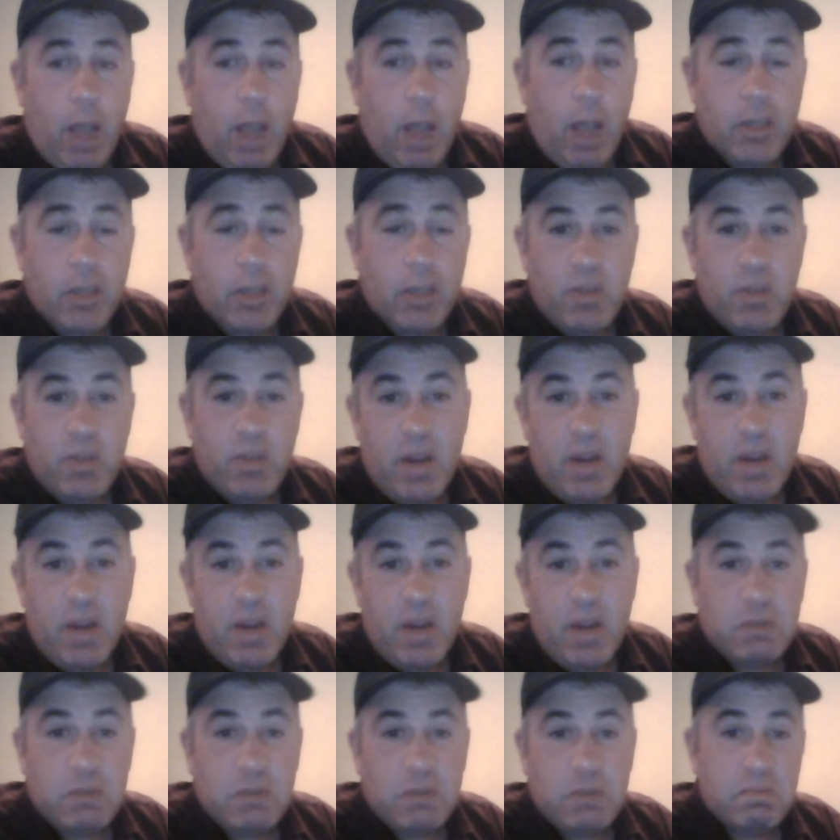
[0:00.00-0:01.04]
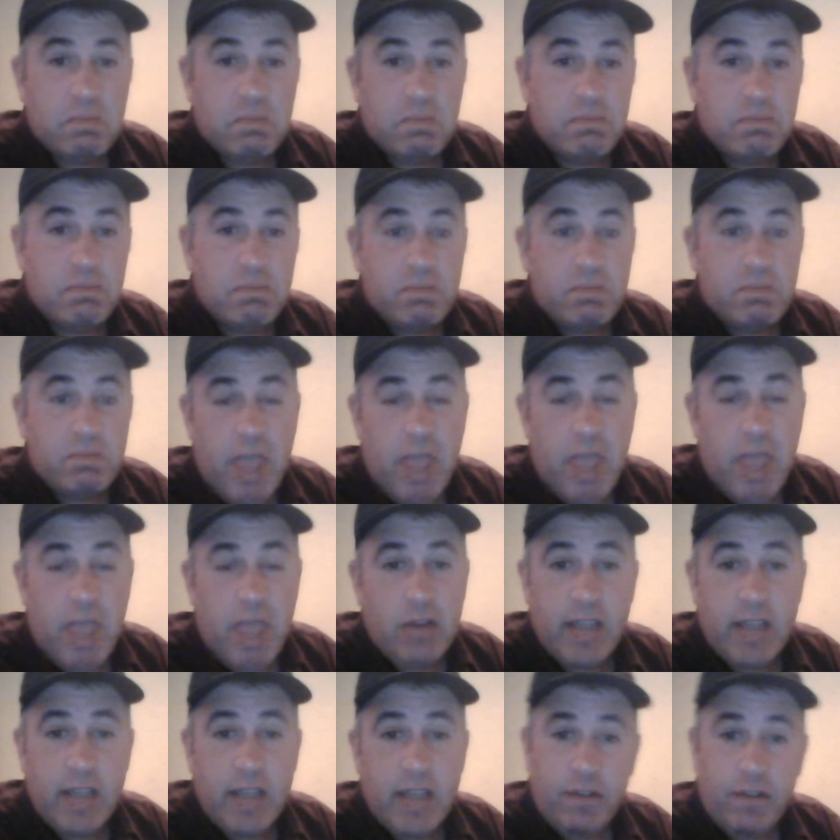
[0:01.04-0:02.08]
I must have been about
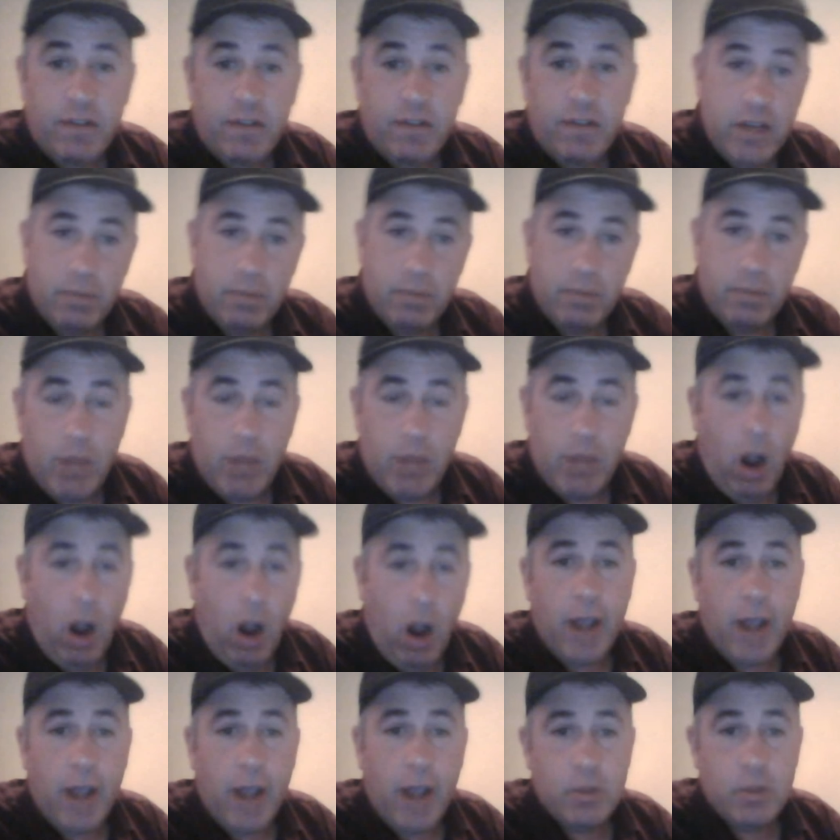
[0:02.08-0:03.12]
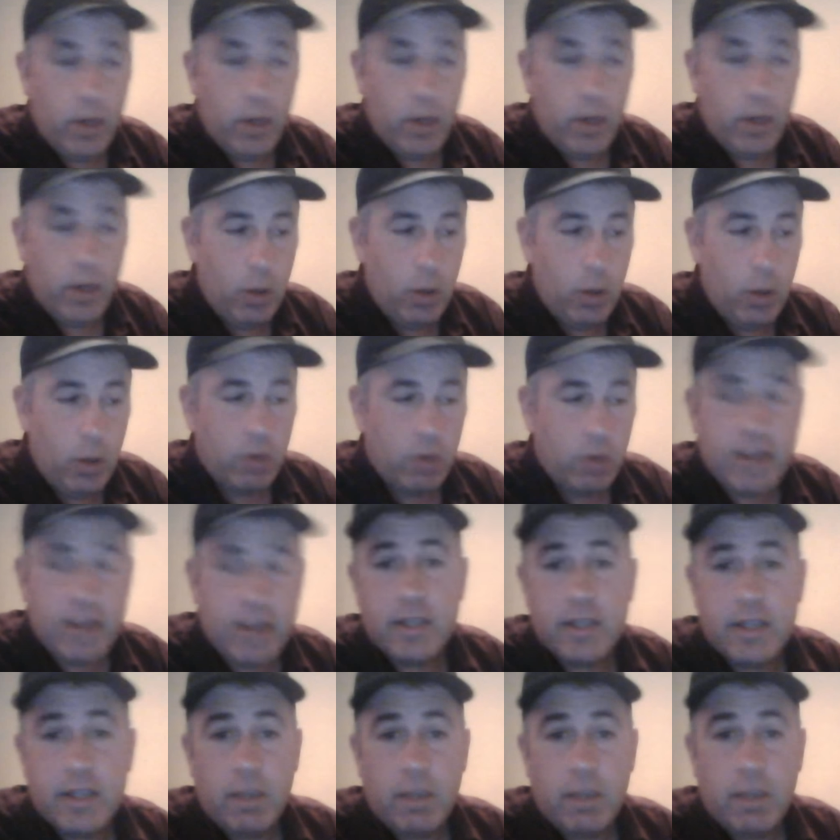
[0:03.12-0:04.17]
8 or 10 feet behind where they were
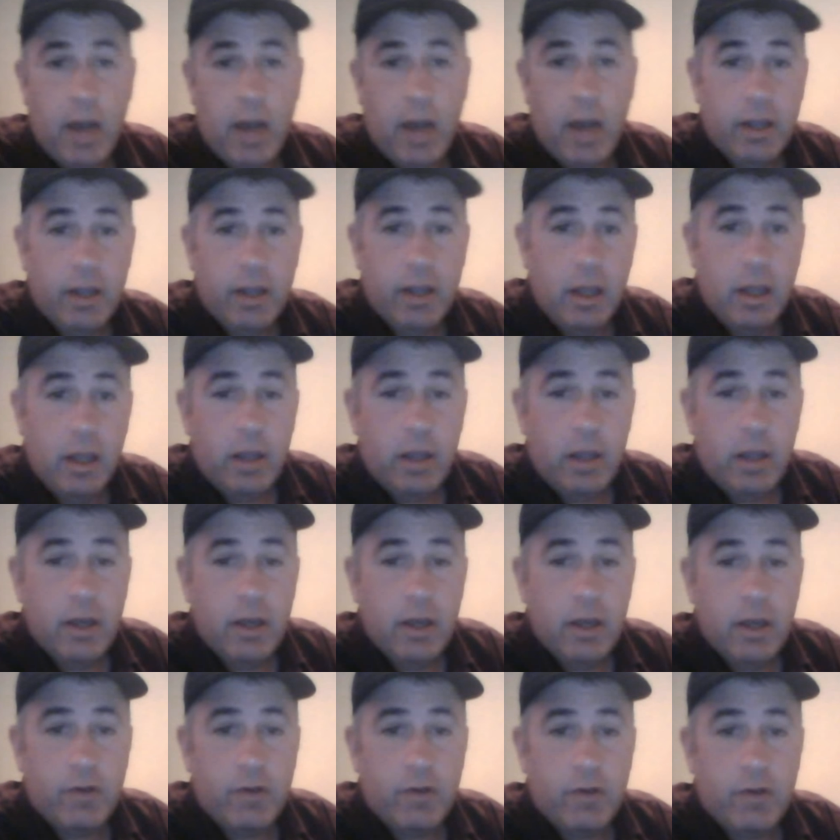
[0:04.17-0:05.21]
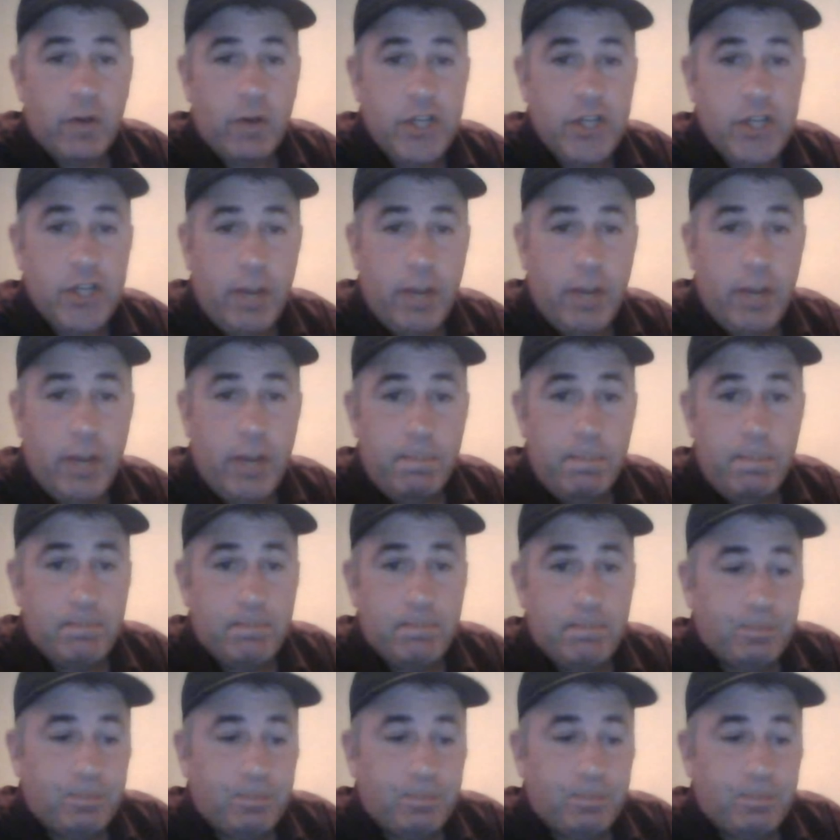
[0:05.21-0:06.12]
arresting somebody in front of a gym,